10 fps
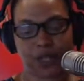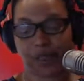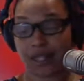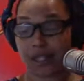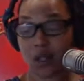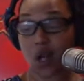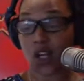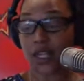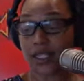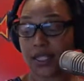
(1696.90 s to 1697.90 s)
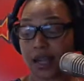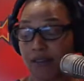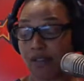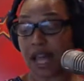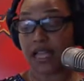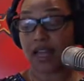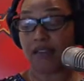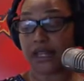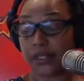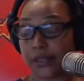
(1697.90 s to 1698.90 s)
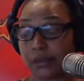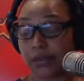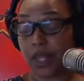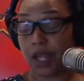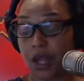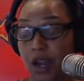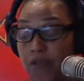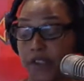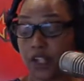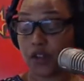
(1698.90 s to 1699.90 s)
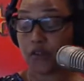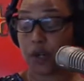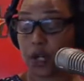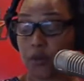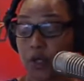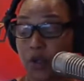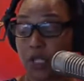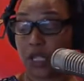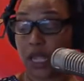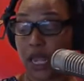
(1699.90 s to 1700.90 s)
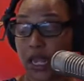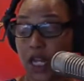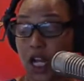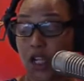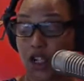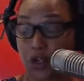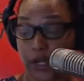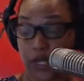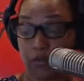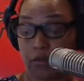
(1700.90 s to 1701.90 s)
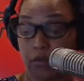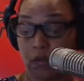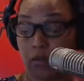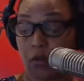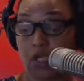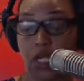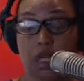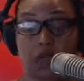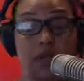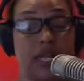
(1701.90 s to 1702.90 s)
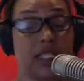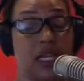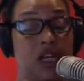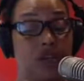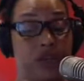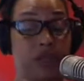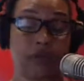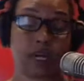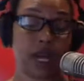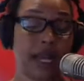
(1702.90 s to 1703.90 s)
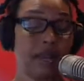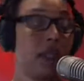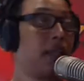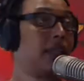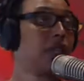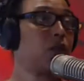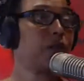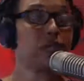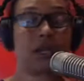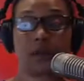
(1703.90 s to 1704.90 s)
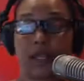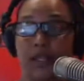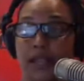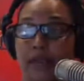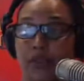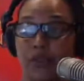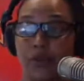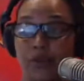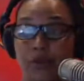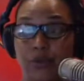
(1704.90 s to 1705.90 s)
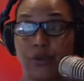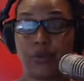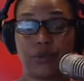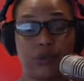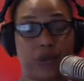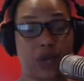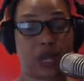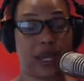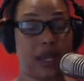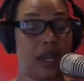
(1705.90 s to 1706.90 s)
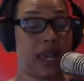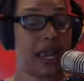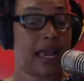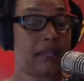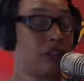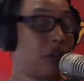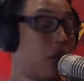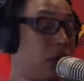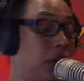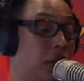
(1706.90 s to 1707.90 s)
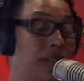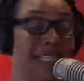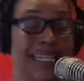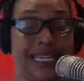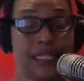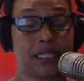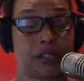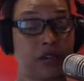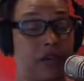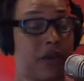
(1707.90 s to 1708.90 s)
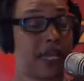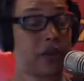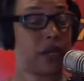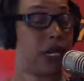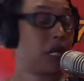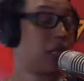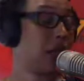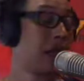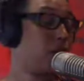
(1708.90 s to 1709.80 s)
this is all good stuff. I love it. Our vision for community and country. Community creates country. All right. That's what we're talking about this afternoon. Okay. And so please don't go anywhere. I